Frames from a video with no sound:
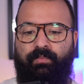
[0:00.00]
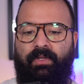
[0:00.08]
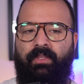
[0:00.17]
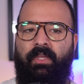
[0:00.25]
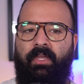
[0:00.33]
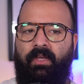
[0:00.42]

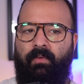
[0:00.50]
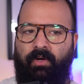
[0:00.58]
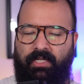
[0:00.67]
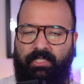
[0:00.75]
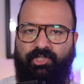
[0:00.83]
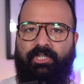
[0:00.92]
Well, we're
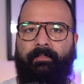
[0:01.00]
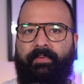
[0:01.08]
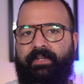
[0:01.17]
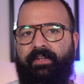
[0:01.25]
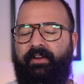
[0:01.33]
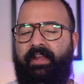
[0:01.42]
going to jump
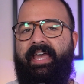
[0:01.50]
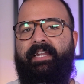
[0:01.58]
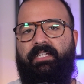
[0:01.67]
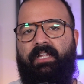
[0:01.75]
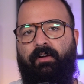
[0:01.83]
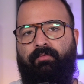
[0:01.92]
into their
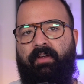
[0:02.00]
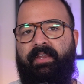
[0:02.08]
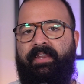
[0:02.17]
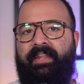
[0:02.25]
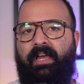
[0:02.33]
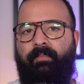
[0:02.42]
catalog right
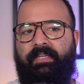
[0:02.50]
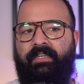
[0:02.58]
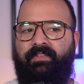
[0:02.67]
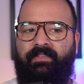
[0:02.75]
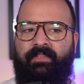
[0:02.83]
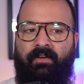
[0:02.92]
now
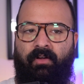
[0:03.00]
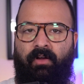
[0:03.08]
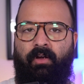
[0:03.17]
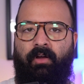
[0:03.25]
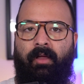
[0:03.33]
because there are